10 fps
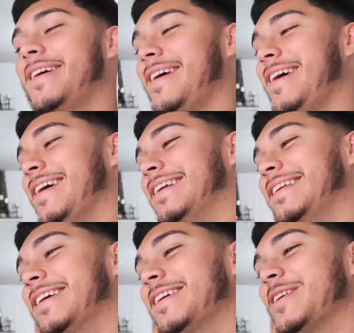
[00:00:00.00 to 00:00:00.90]
And
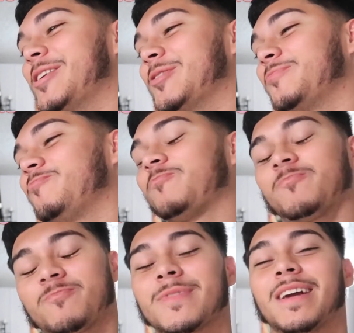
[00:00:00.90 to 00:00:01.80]
uh,
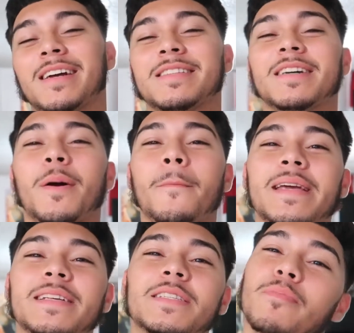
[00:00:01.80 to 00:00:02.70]
I took a
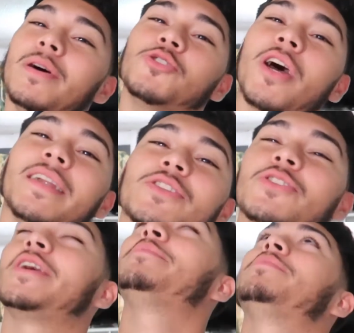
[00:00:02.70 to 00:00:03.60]
mean spill trying to
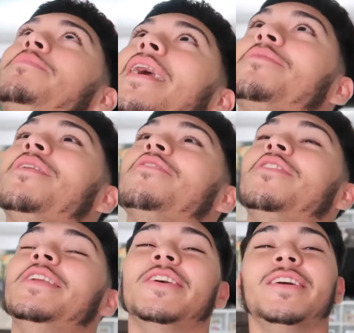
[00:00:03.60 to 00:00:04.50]
scrape the back of my
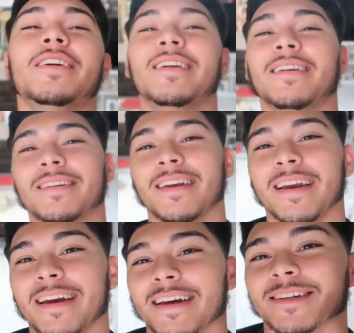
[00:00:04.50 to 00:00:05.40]
fender.
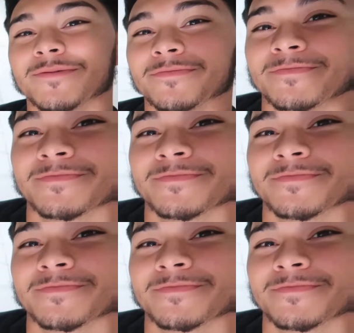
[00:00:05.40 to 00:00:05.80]
And